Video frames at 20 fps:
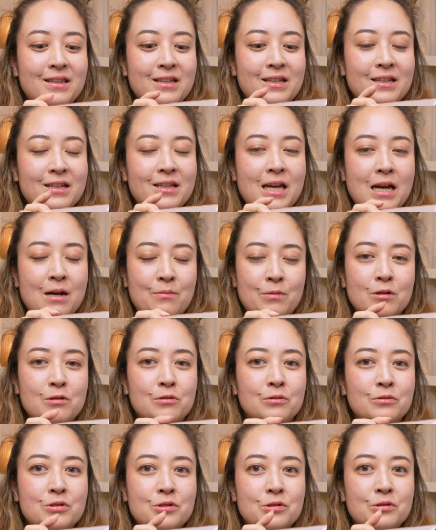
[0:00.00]
the camera
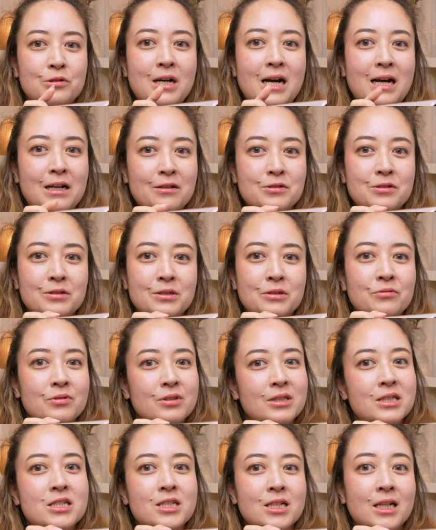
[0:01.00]
control actually
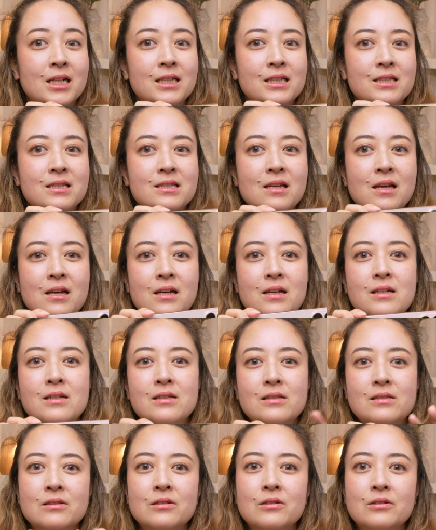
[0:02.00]
really shines.
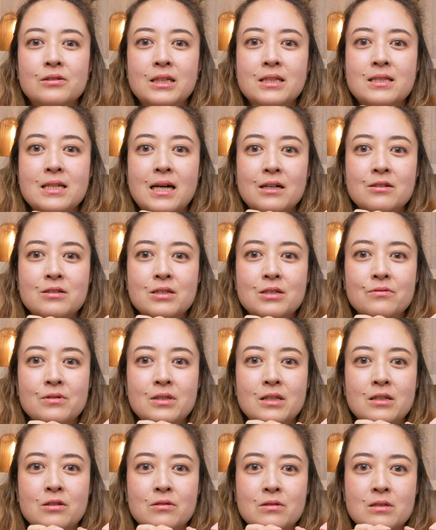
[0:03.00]
So it's actually
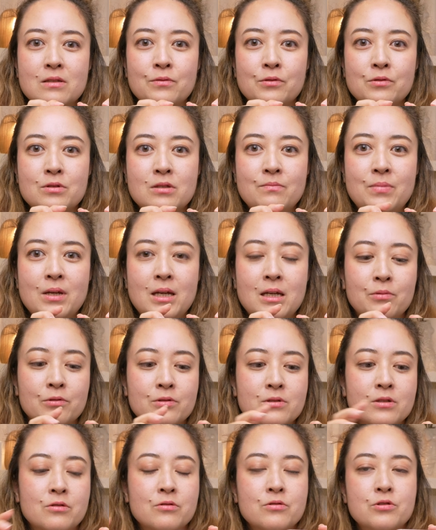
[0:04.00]
really useful to be able
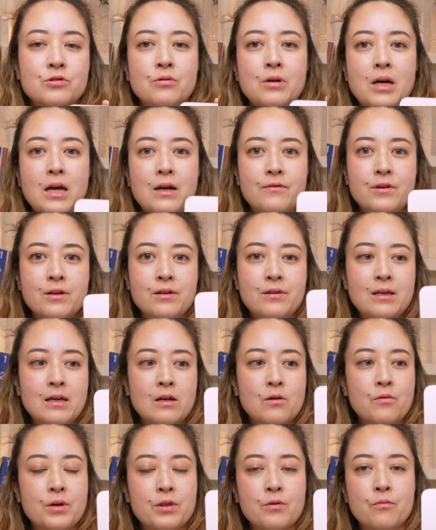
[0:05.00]
to control
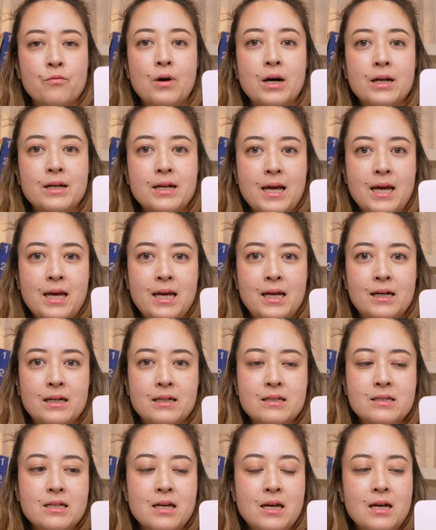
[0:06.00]
everything with one
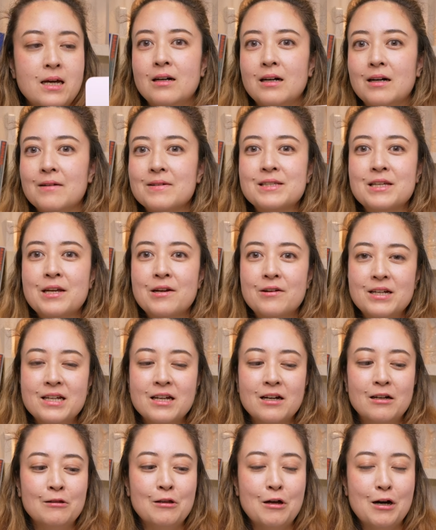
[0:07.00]
hand. I was
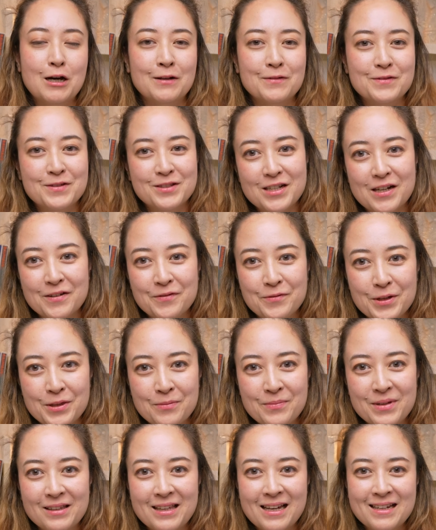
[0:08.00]
carrying a lot of stuff with
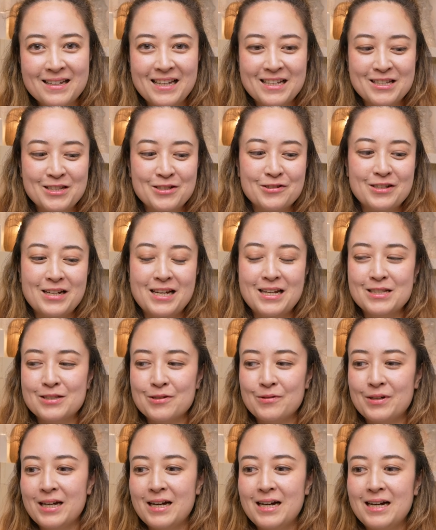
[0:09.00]
me yesterday,
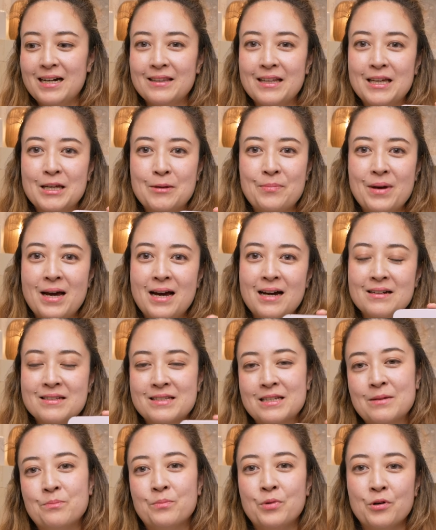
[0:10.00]
so I had like
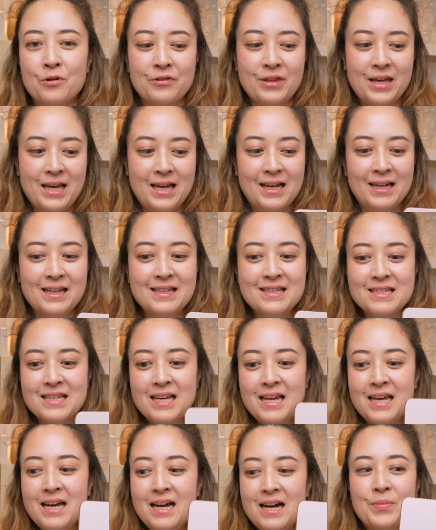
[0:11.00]
bags in both hands,
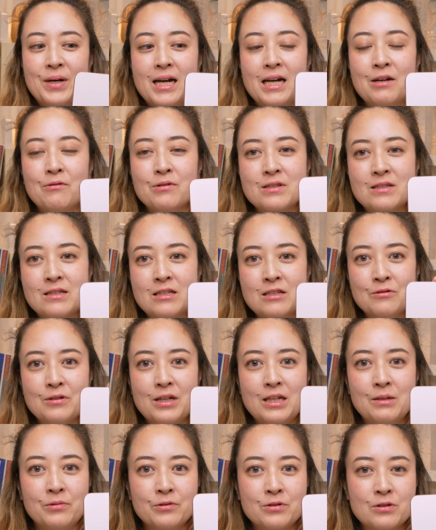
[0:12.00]
but I was still
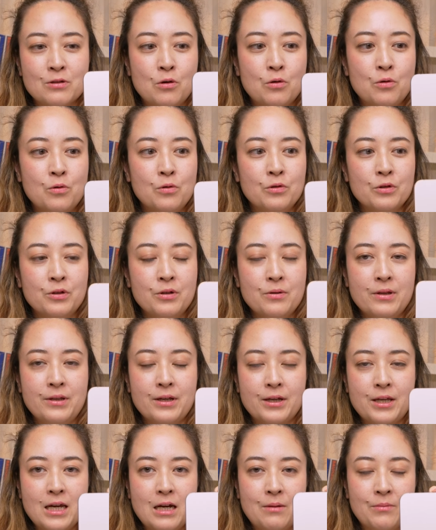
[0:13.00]
able to hold
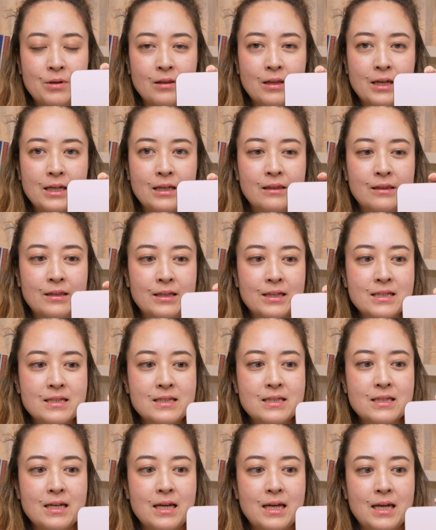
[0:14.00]
the camera like
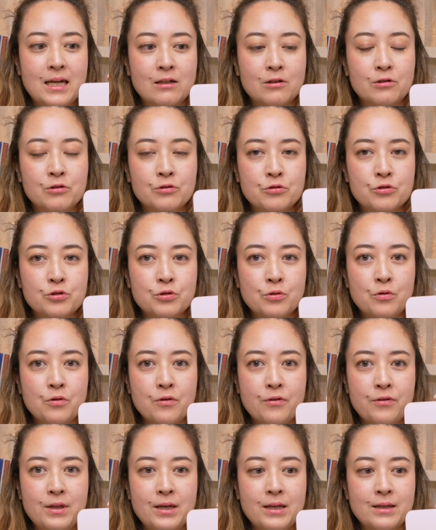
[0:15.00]
this and
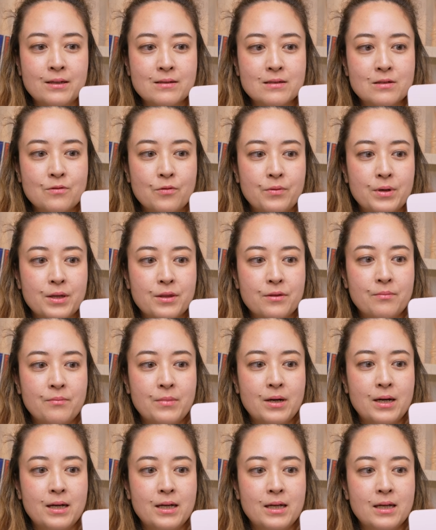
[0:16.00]
control things with
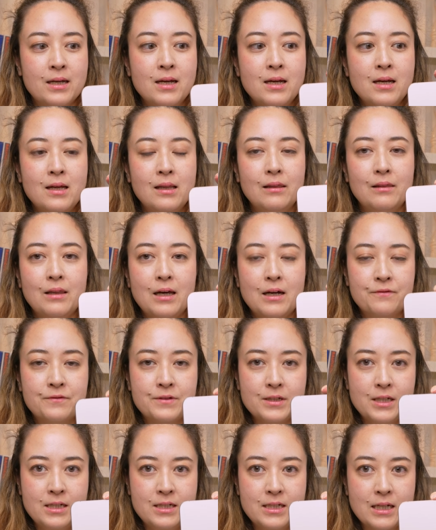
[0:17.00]
my
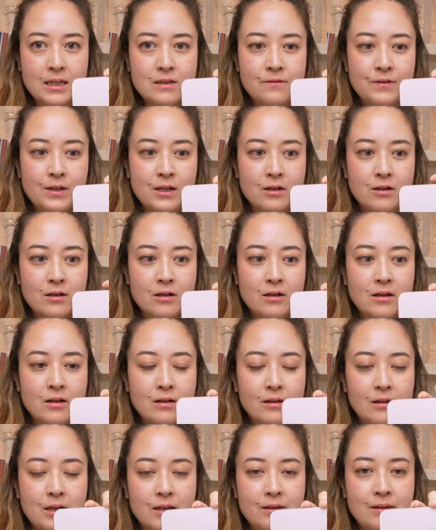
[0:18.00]
left index finger
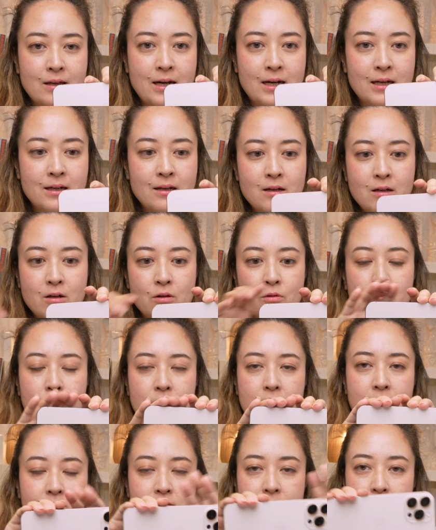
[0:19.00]
like that,
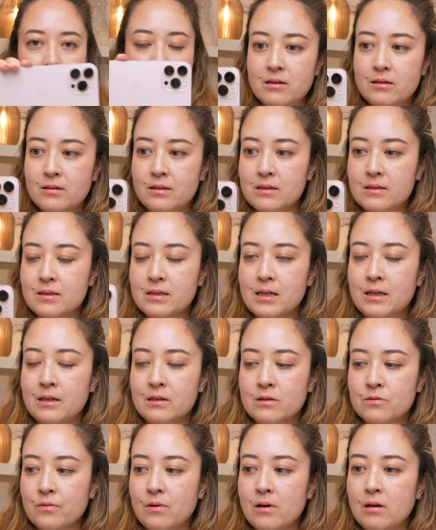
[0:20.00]
or this side
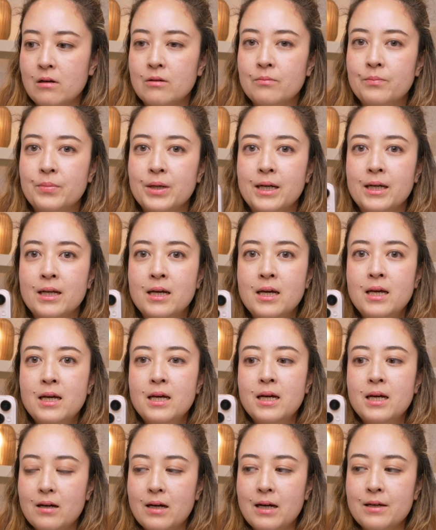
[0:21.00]
as well. But
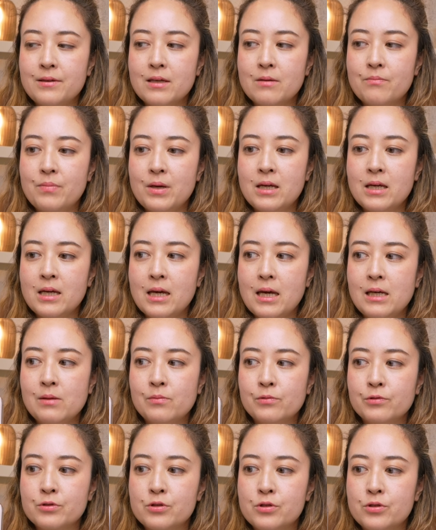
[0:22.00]
I think being
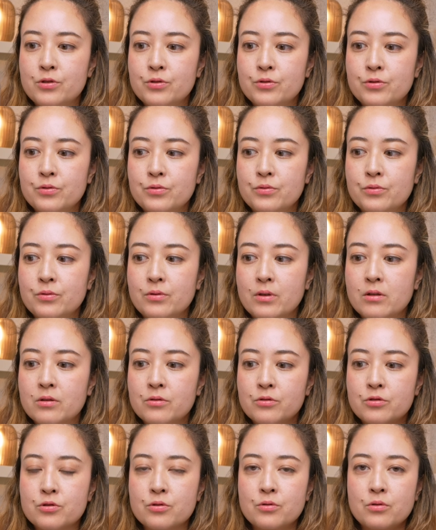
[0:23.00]
able to
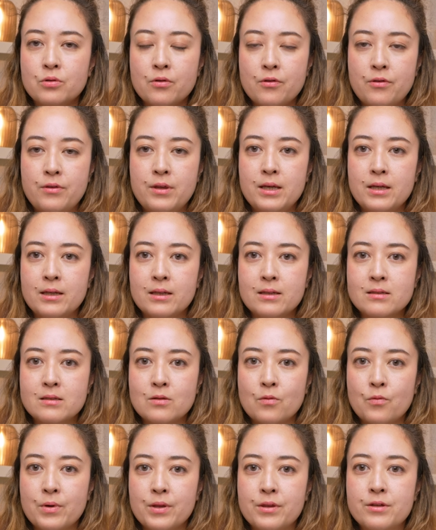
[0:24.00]
control things
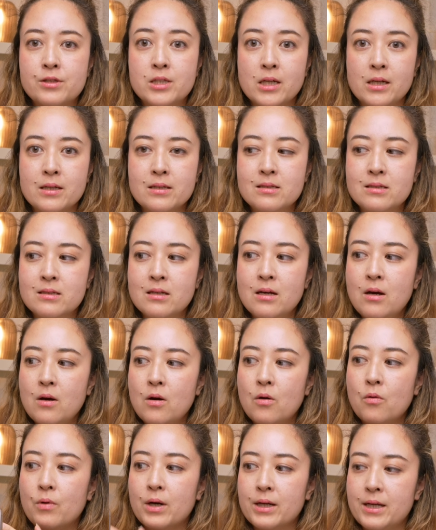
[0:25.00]
with just
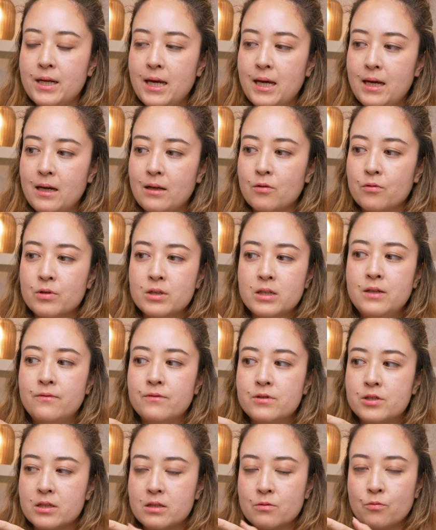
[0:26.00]
one hand or
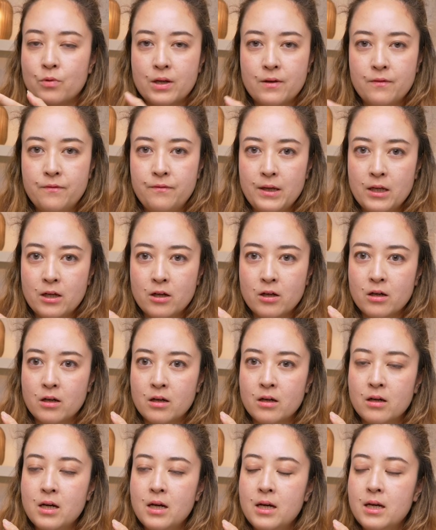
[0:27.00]
even just one
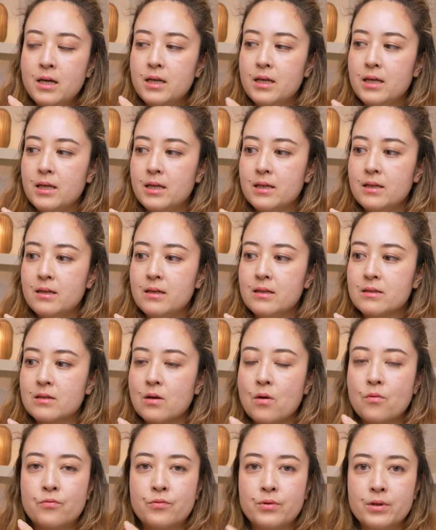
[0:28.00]
finger is
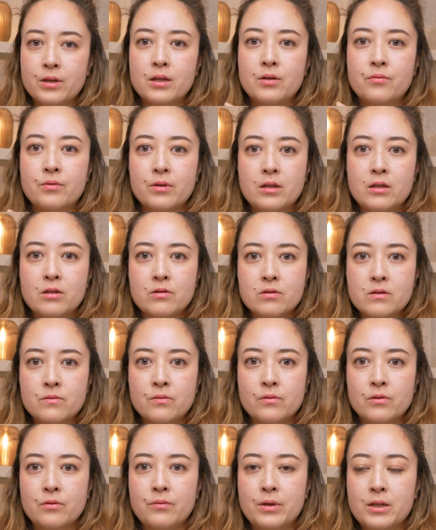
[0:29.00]
really, really
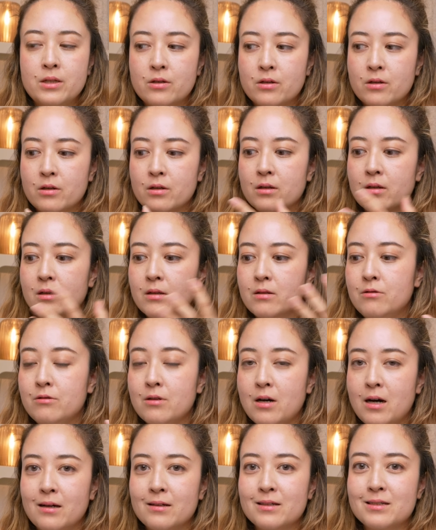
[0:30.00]
useful when you're
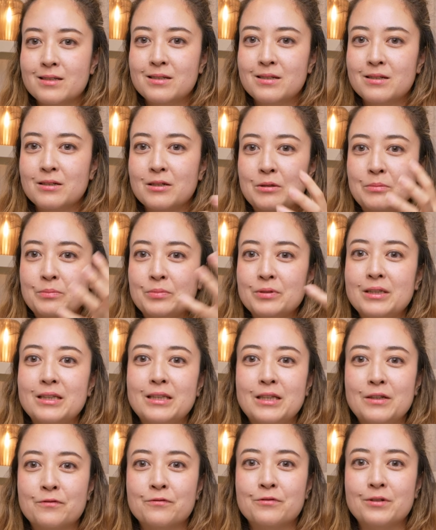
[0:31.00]
not
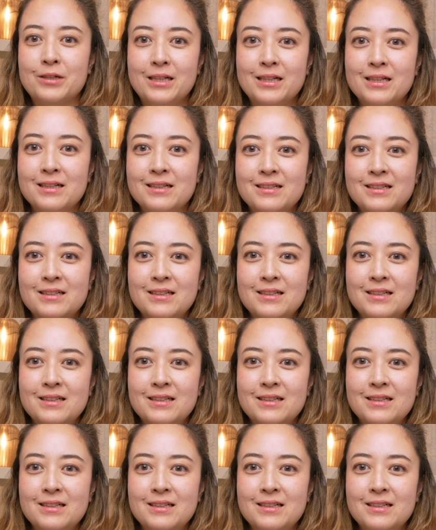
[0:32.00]
completely free.